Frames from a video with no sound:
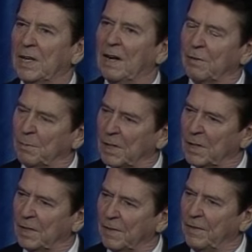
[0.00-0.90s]

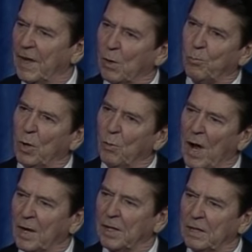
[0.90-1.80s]
government their
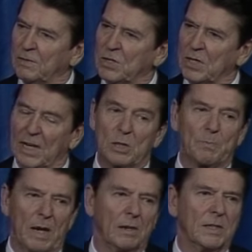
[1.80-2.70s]
prerogatives as
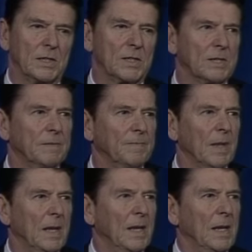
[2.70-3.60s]
parents?
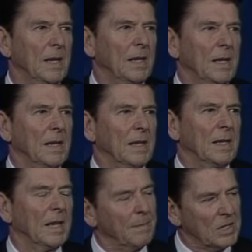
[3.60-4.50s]

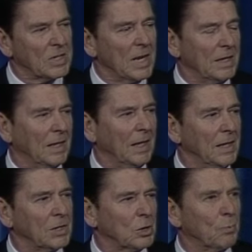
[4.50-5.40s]
Let me state the
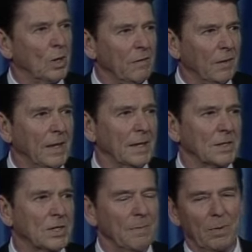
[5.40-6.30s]
case as briefly
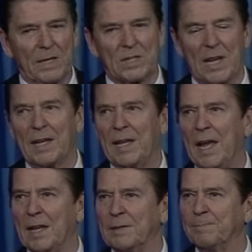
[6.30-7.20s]
and simply as I
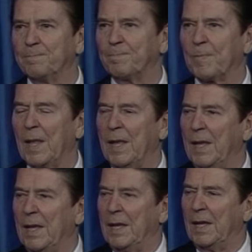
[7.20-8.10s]
can.
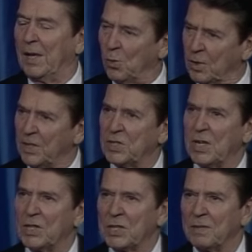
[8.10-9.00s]
An
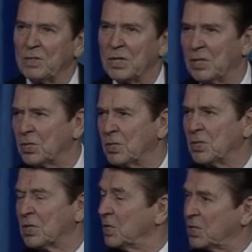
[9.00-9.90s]
organization of
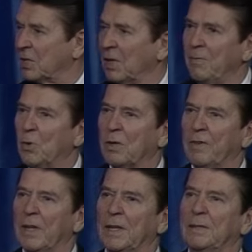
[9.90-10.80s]
citizens sincerely
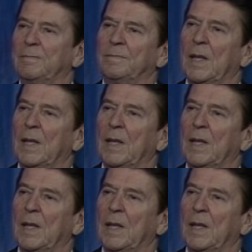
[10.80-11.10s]
motivated,